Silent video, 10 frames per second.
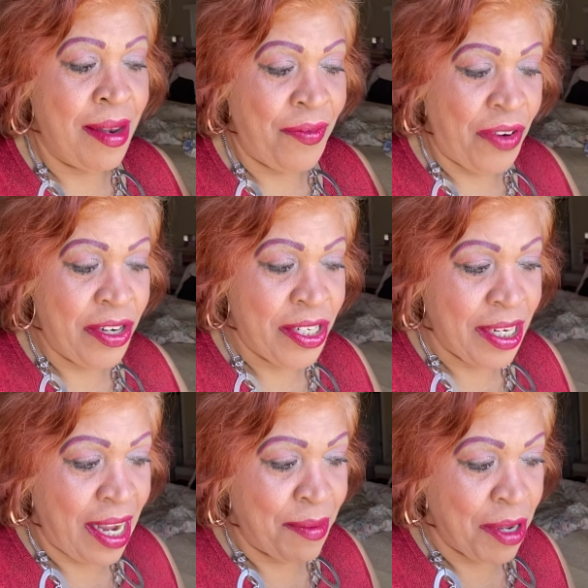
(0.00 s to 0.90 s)
first
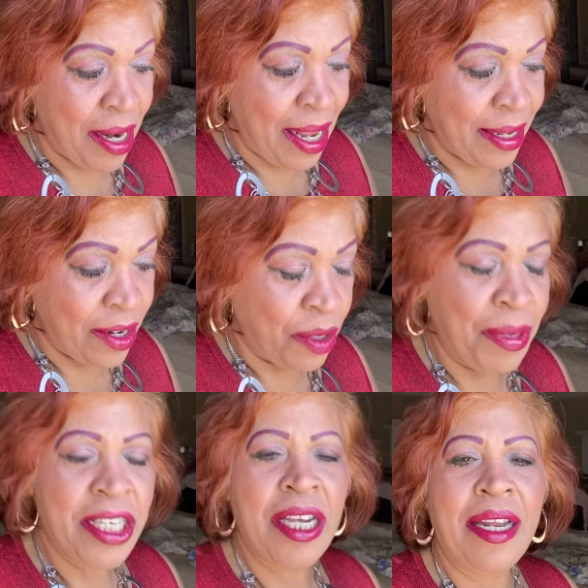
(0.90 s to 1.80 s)
time you landed on my
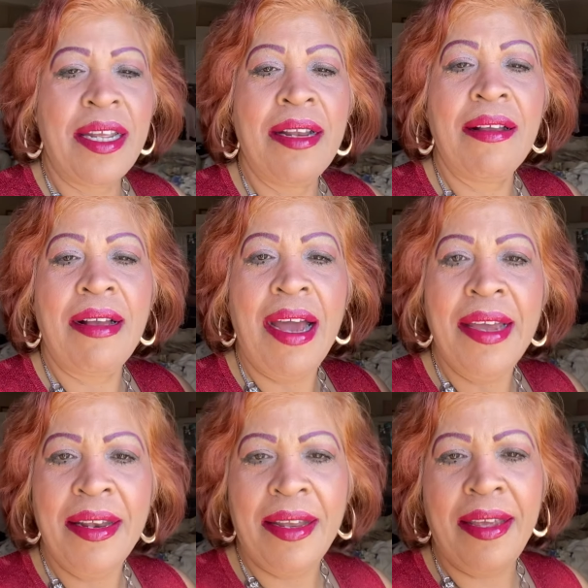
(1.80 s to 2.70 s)
channel,
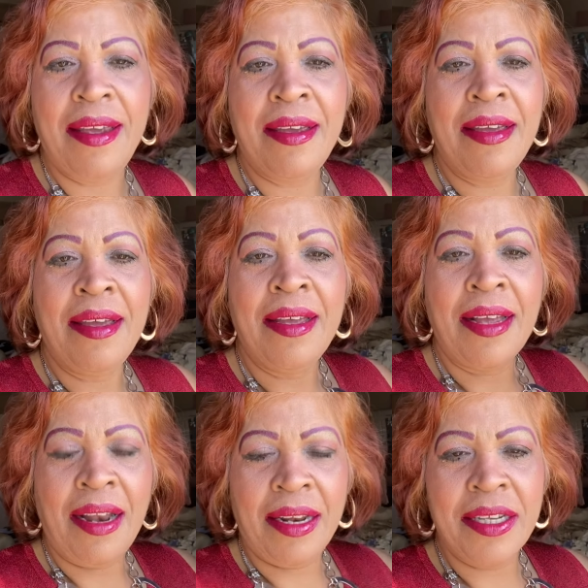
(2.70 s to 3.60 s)
kindly
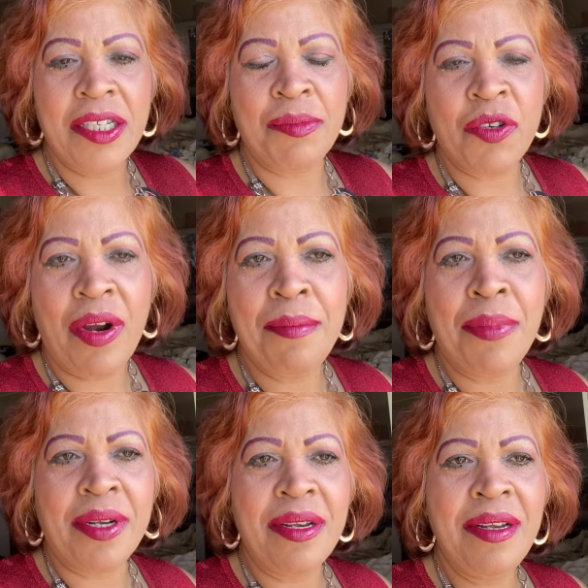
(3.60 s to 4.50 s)
click the subscribe
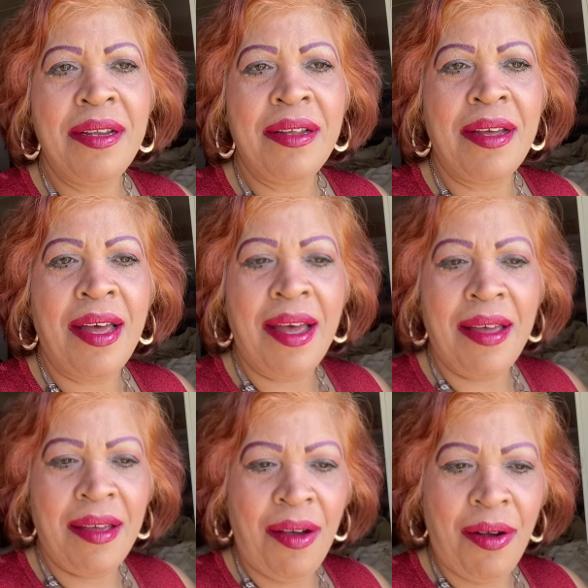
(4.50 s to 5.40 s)
button,
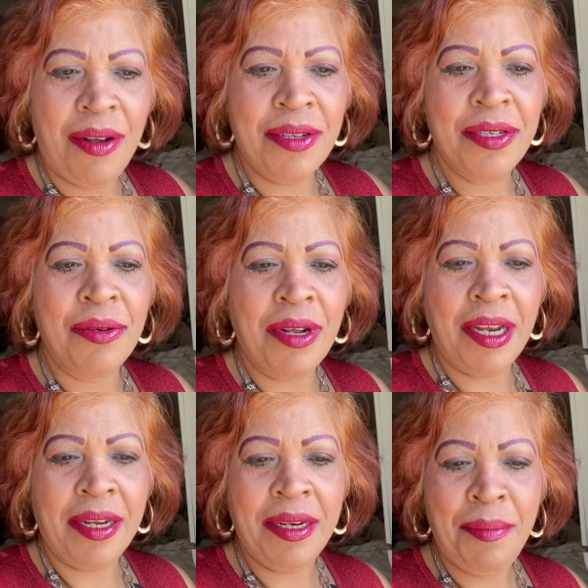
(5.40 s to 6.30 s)
also
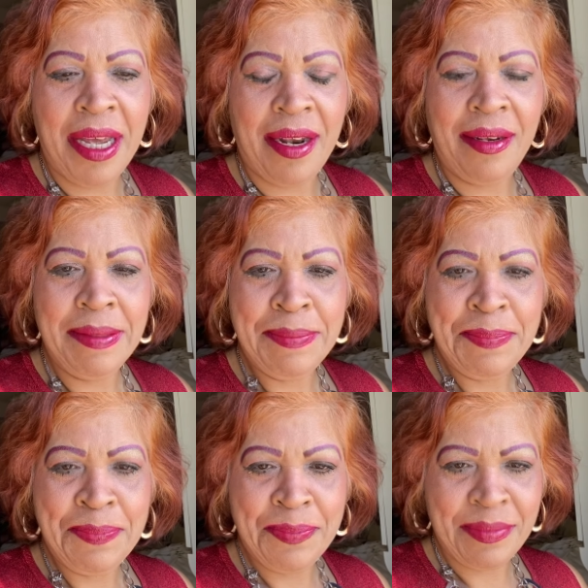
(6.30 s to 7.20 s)
click the bell,
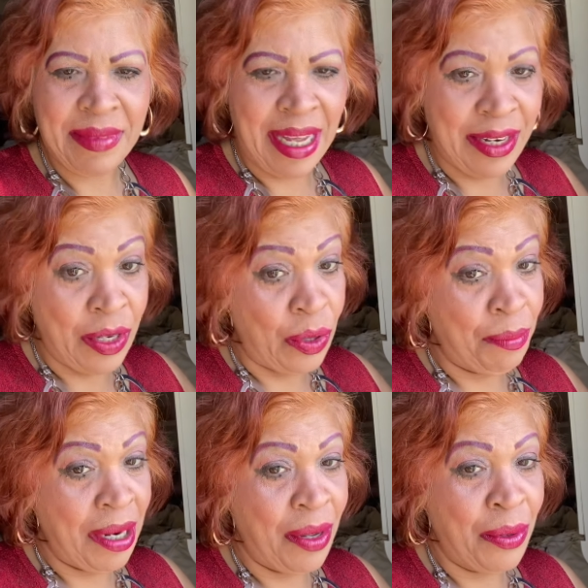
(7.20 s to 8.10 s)
and down
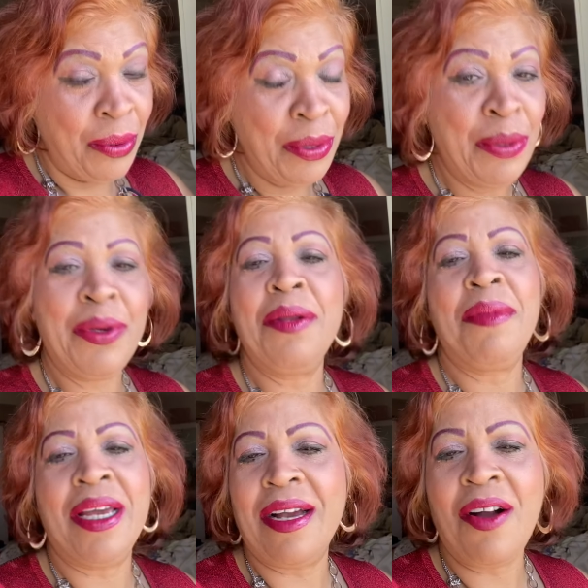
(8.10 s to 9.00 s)
below you can
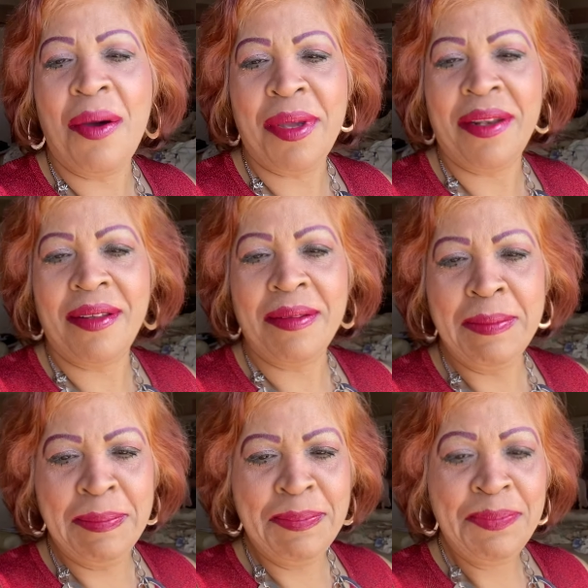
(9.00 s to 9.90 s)
make a comment
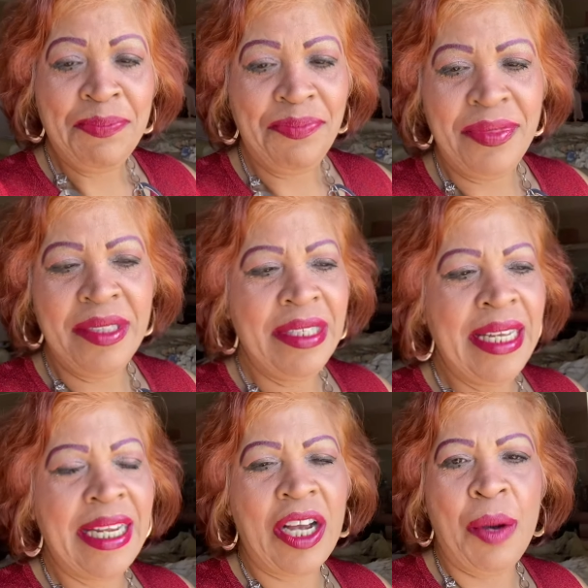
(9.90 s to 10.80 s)
in
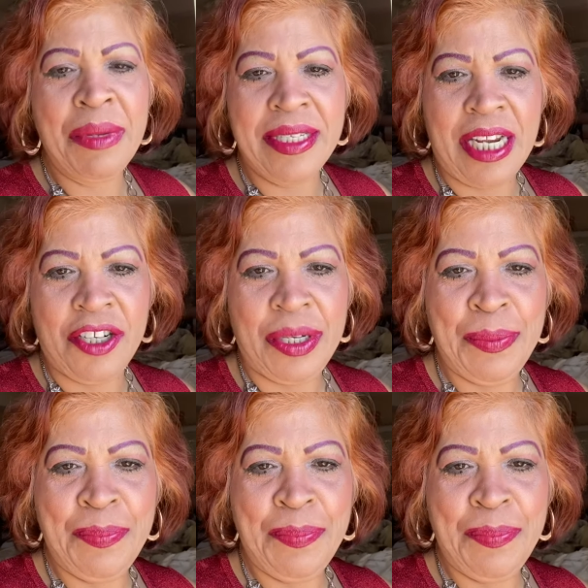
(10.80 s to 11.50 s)
the comment section.